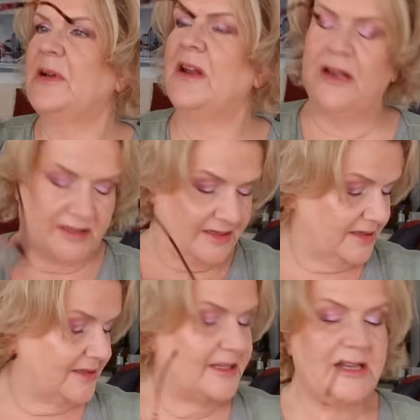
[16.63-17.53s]
My
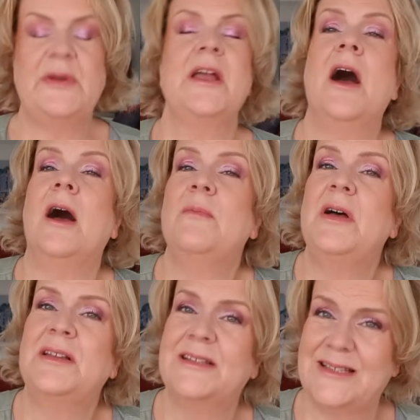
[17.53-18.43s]
glasses are steaming up,
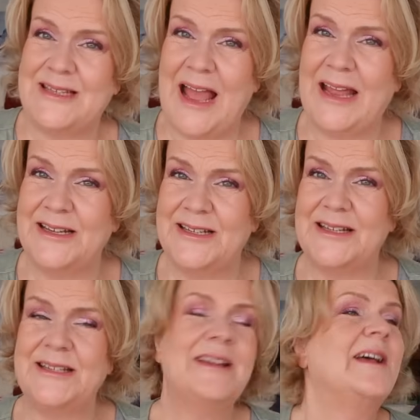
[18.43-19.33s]

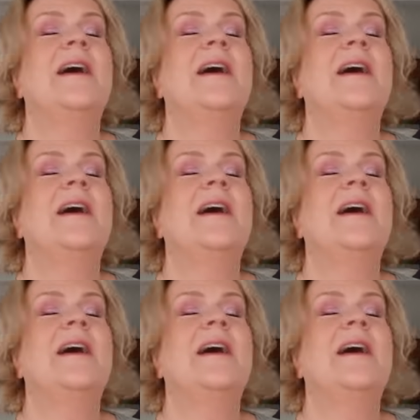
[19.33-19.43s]
standard.